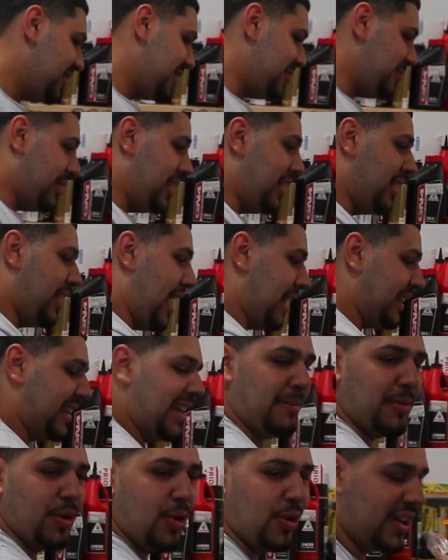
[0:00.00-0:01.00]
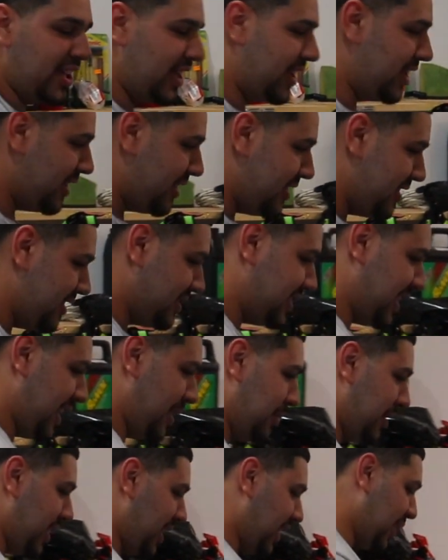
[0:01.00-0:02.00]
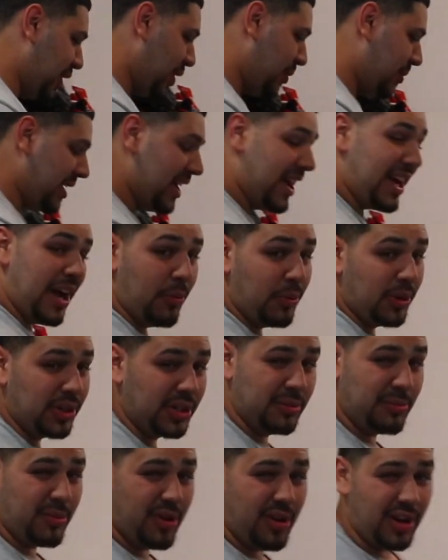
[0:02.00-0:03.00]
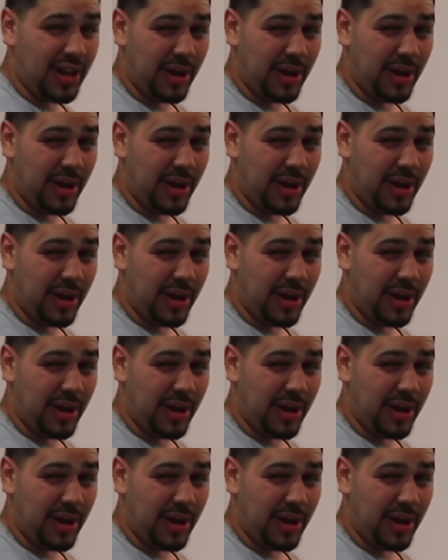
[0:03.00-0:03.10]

But I think I'm going to get it, stay up late a little bit. I got work tomorrow.